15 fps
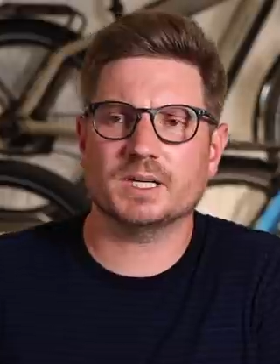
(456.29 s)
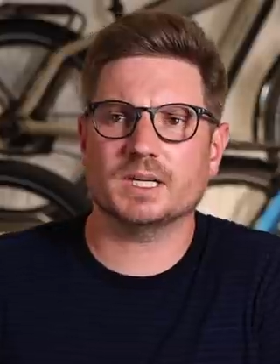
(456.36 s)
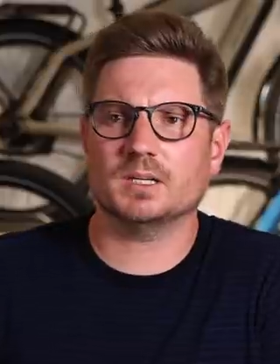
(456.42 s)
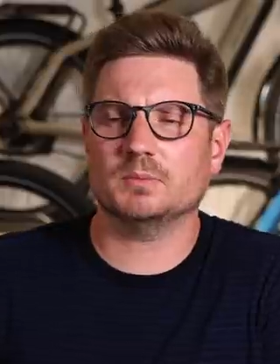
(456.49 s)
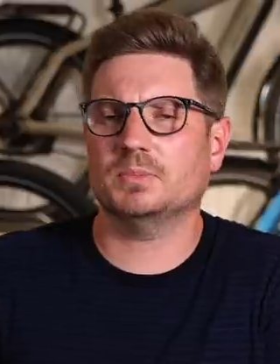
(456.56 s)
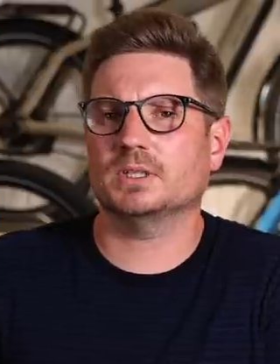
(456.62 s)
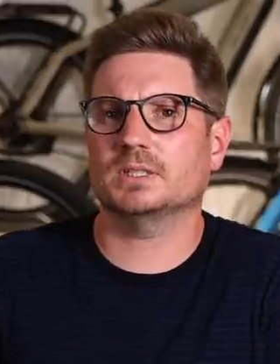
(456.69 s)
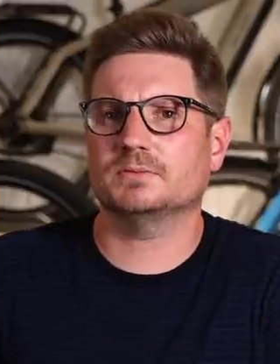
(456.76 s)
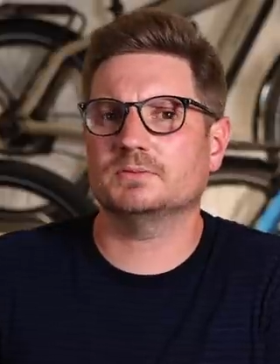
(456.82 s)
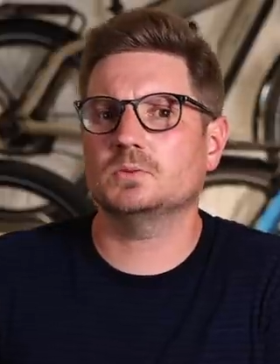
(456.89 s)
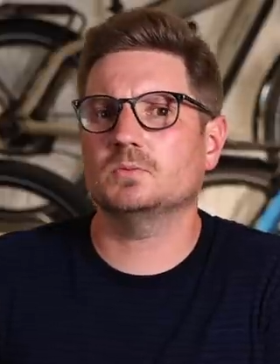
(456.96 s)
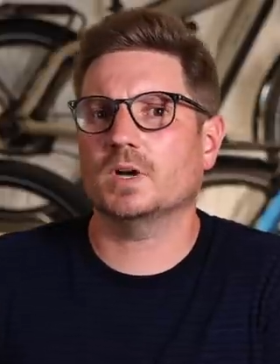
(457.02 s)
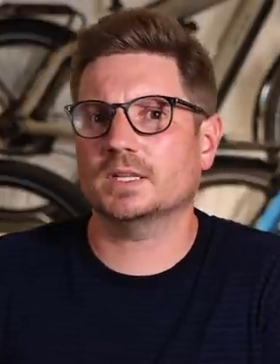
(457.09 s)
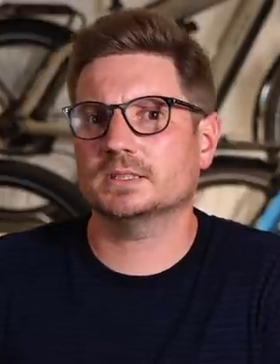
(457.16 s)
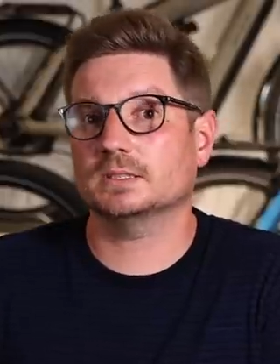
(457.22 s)
bike, but if you
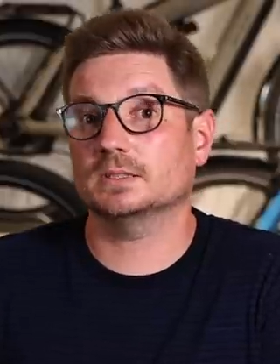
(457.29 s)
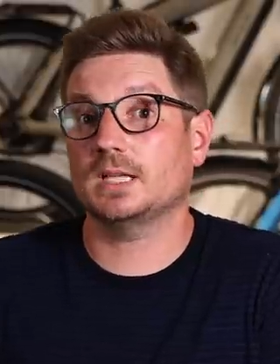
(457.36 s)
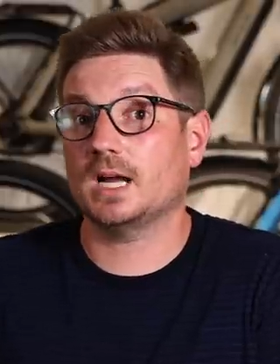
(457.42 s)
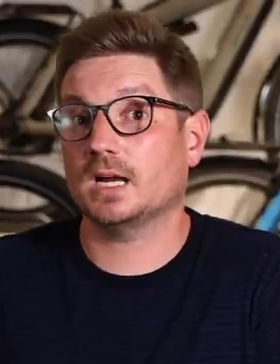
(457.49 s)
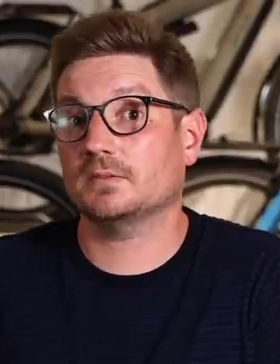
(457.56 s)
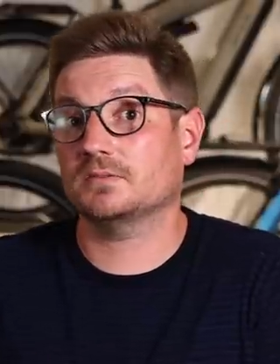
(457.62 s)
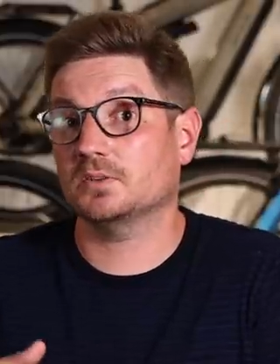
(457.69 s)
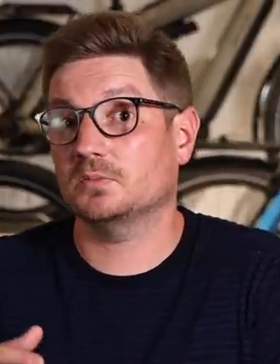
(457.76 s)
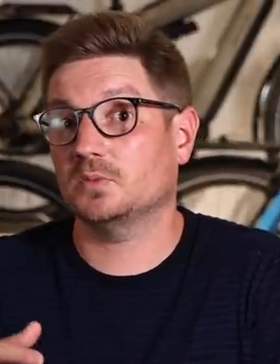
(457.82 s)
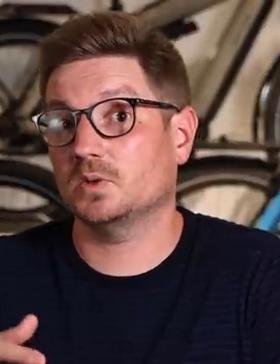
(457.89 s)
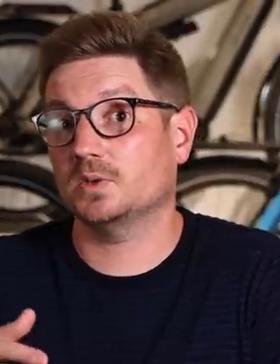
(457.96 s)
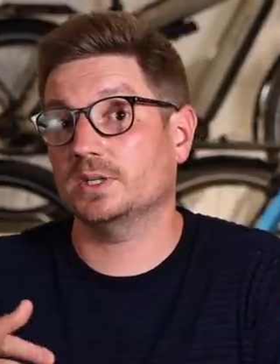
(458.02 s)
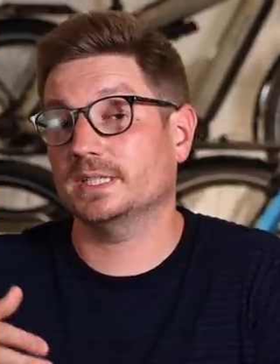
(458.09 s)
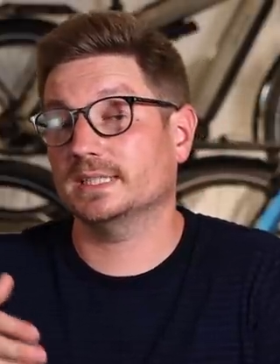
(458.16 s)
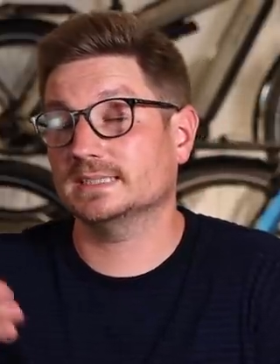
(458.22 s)
wanted to lock for
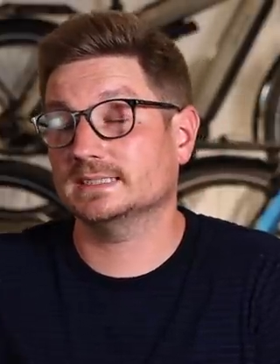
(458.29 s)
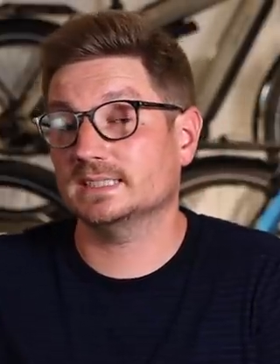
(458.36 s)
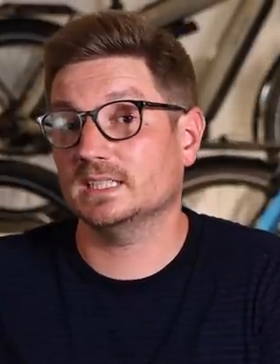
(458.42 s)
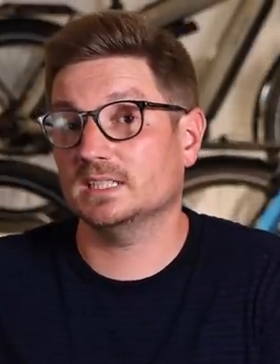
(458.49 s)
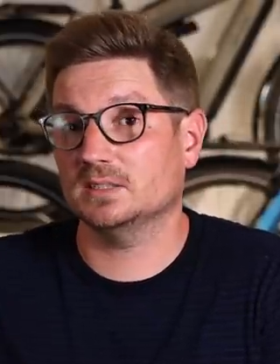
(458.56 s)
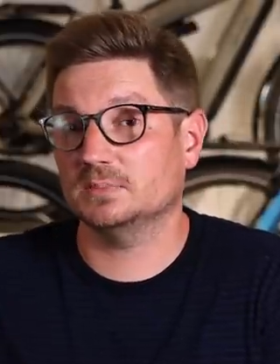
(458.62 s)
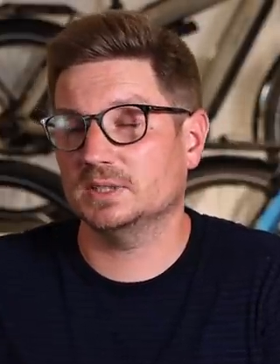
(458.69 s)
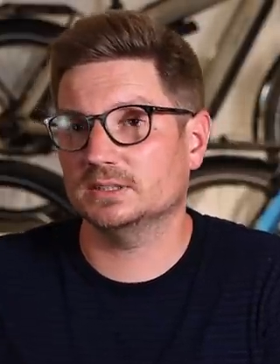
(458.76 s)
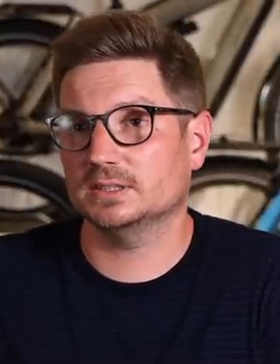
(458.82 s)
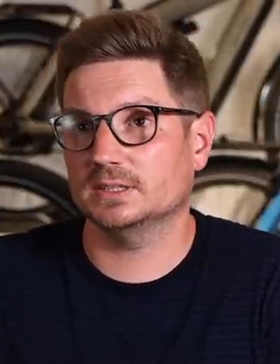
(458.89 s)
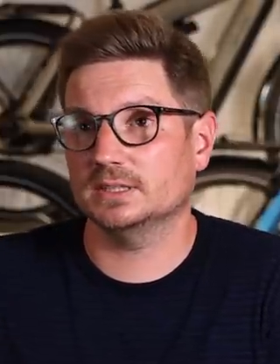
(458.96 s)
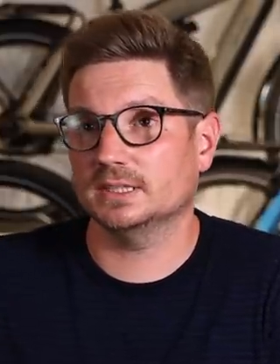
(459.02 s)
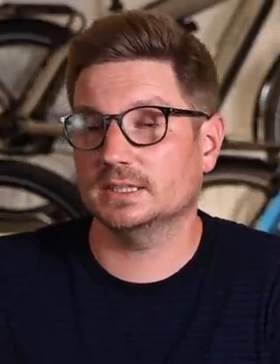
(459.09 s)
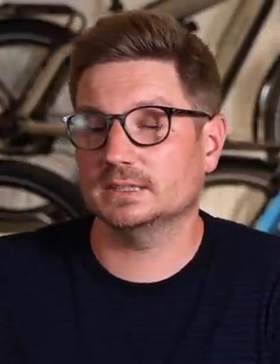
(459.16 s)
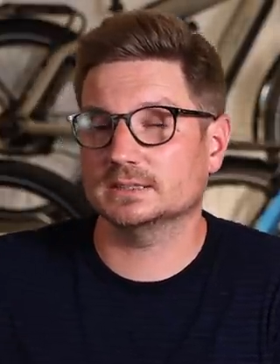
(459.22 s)
more extended
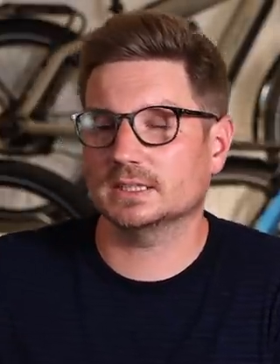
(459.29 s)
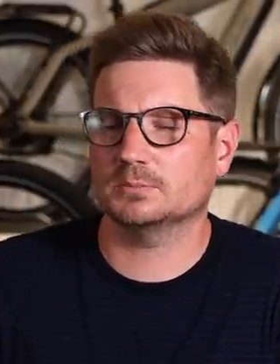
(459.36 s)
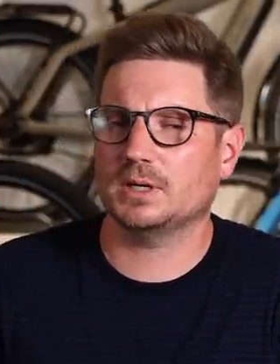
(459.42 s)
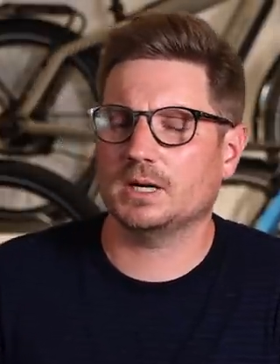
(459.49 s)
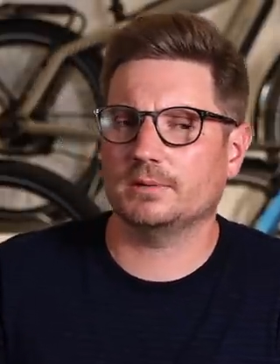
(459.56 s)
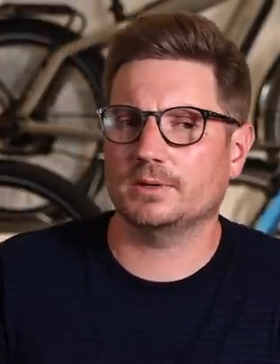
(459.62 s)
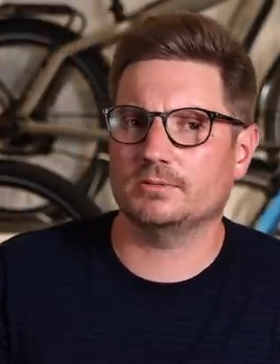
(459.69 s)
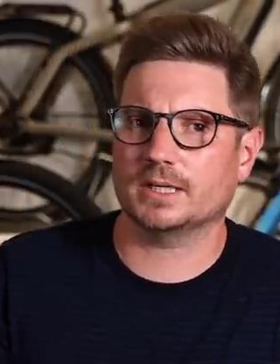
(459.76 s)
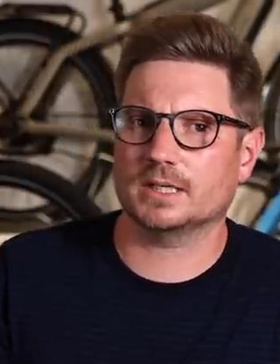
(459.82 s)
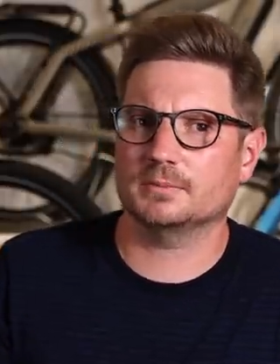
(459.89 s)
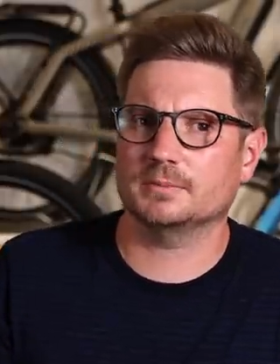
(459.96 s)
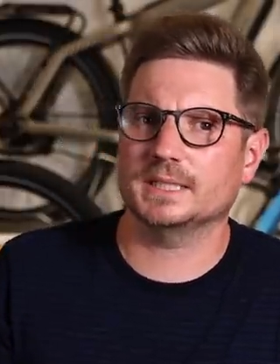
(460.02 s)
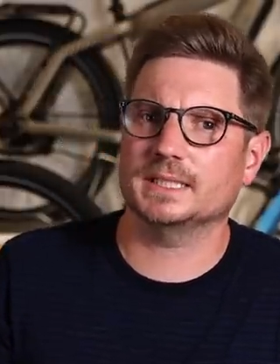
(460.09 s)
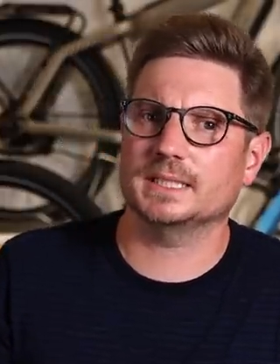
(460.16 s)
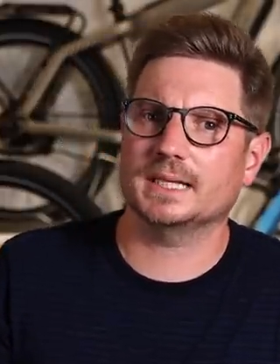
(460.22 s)
periods, I'd probably
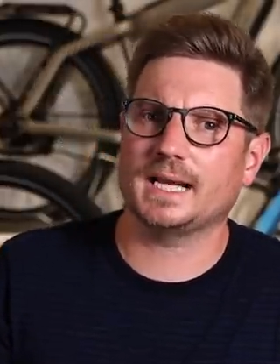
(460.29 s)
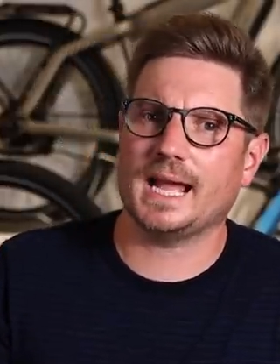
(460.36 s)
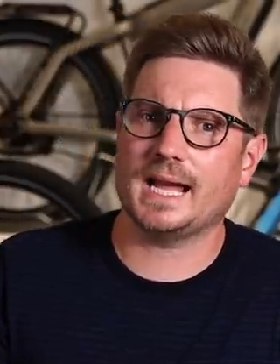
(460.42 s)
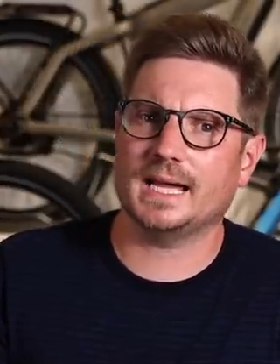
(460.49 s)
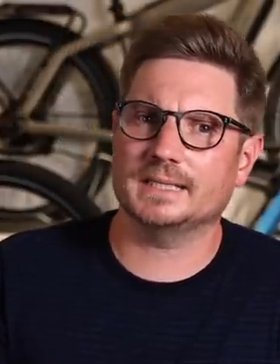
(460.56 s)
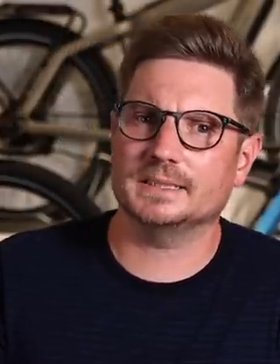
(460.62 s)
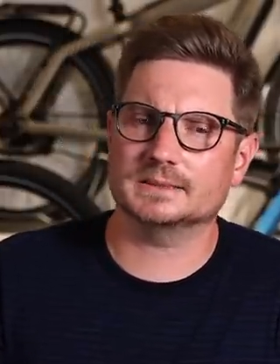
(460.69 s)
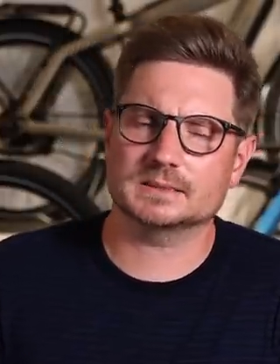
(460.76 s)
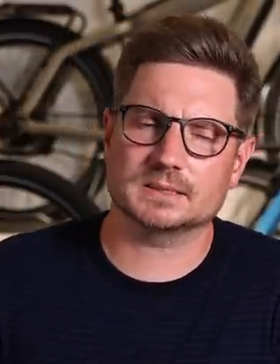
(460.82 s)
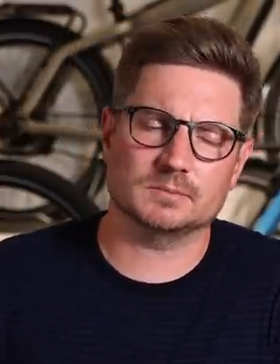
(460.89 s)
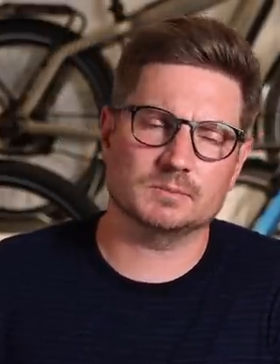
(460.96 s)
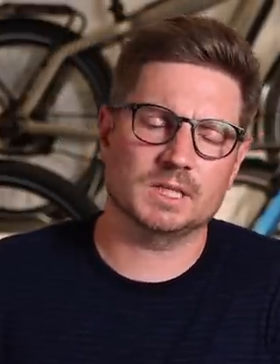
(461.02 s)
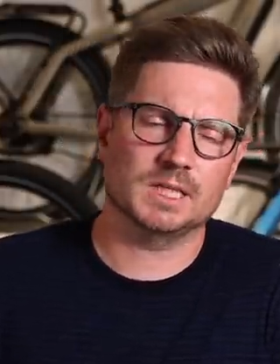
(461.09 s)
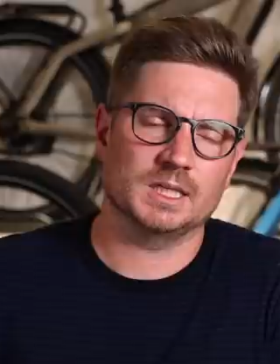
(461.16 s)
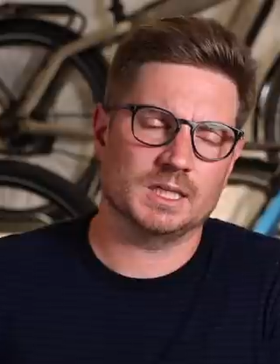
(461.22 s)
recommend it adding
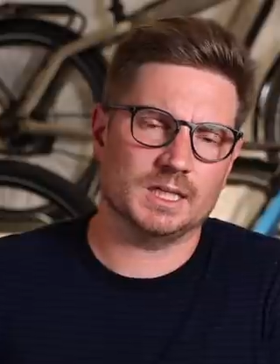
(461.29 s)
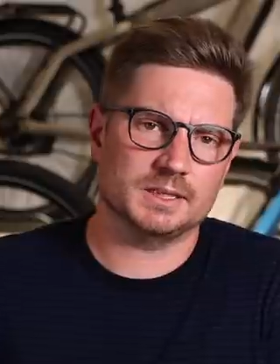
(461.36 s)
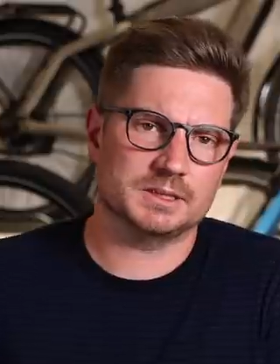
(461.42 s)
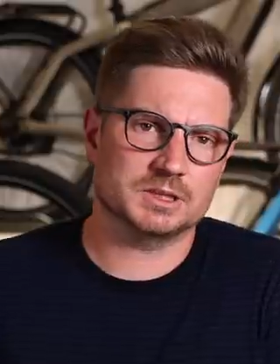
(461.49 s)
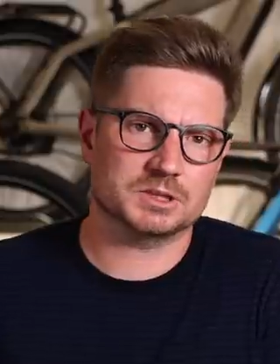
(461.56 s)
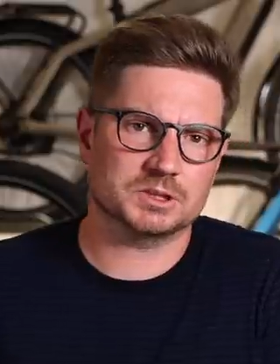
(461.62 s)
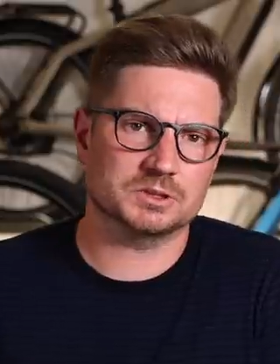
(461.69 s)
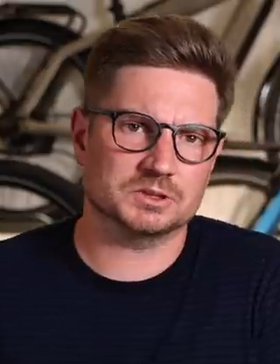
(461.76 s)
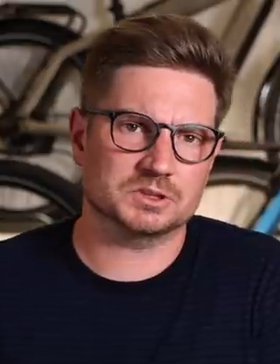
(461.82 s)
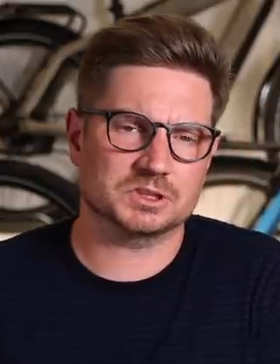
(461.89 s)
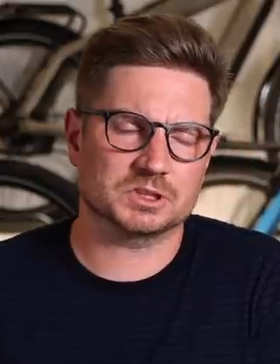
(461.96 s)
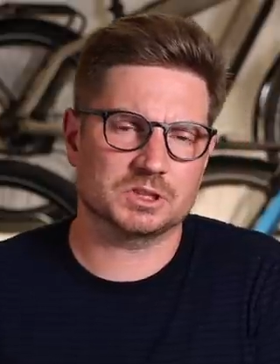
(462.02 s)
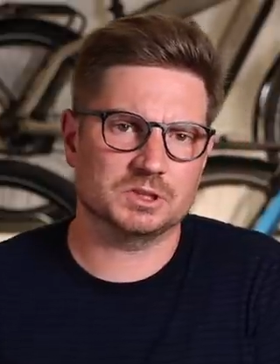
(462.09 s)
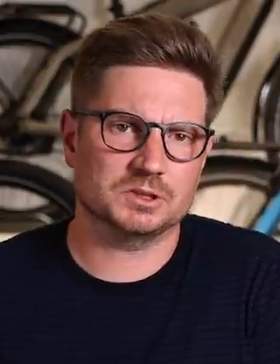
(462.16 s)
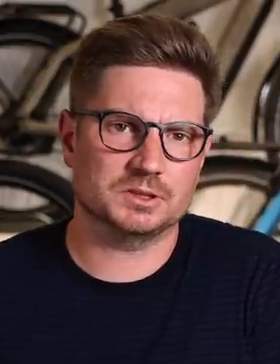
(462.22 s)
some additional
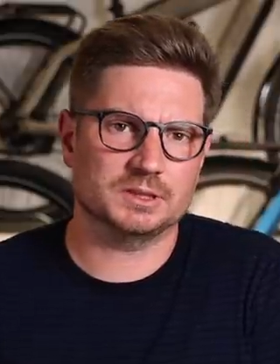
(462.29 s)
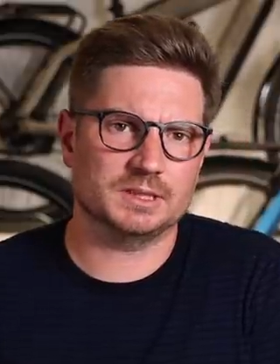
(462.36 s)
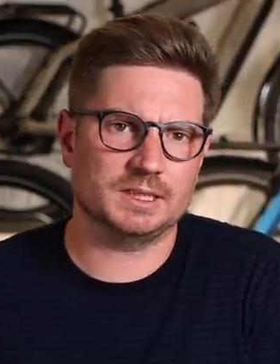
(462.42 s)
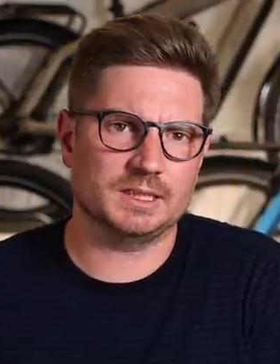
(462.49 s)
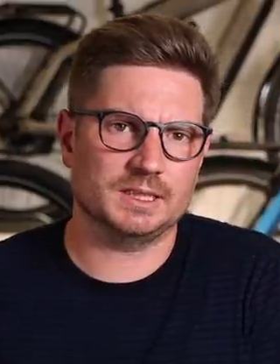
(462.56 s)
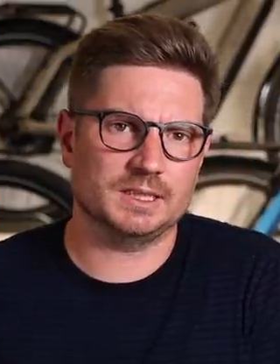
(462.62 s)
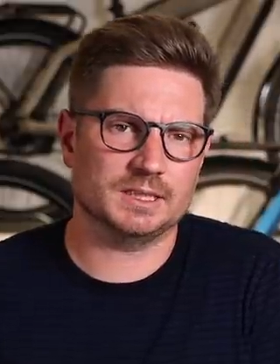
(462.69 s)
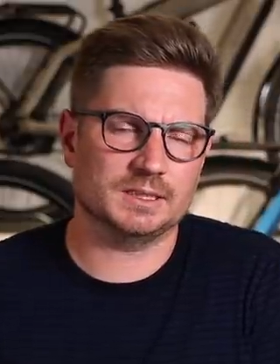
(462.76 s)
security.